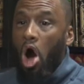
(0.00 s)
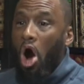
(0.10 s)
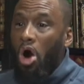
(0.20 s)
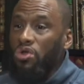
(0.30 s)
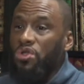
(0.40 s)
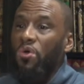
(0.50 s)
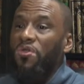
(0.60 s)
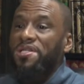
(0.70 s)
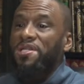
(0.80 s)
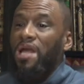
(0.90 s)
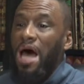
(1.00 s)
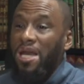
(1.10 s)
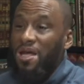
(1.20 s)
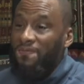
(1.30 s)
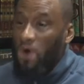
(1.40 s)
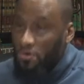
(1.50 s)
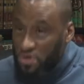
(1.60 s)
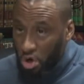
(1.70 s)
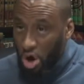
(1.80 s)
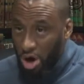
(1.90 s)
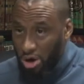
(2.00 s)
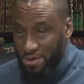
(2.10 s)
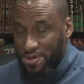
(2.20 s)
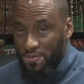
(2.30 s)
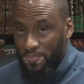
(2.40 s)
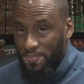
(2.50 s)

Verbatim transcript: Also, the salat involves your heart.